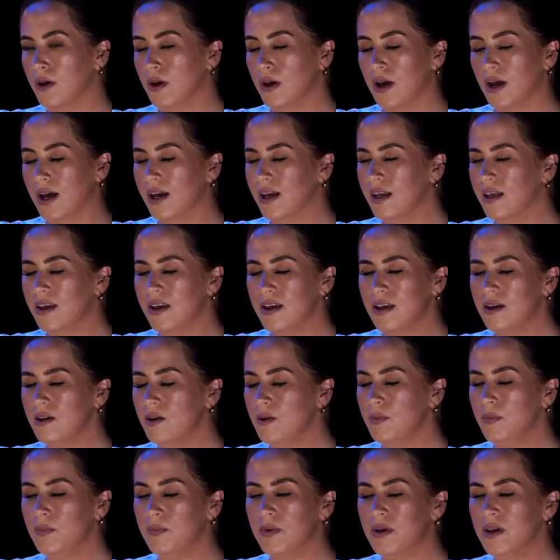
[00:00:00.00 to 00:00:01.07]
I get
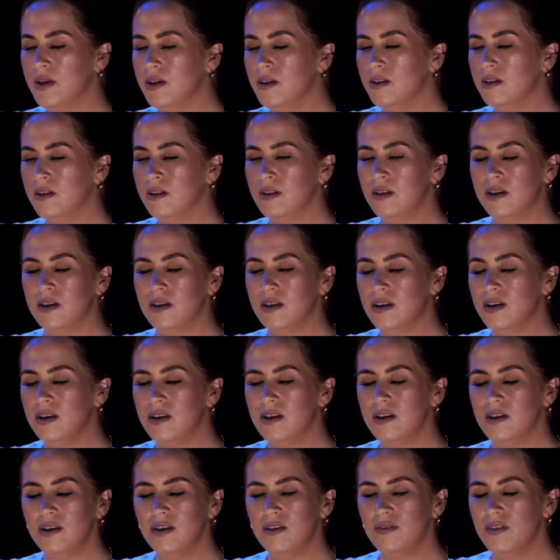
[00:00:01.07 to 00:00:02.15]
up in the
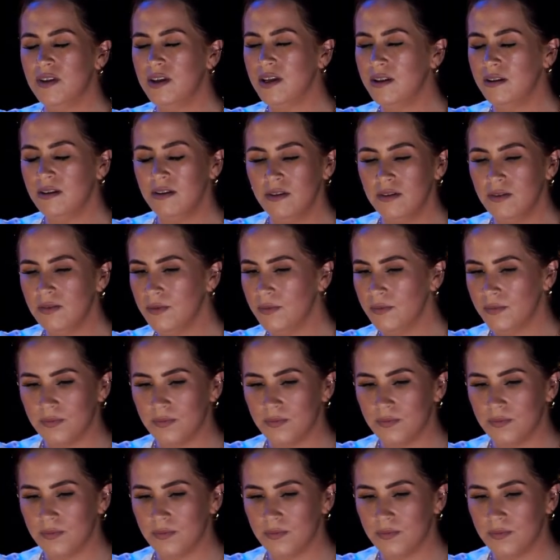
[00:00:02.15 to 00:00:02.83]
evening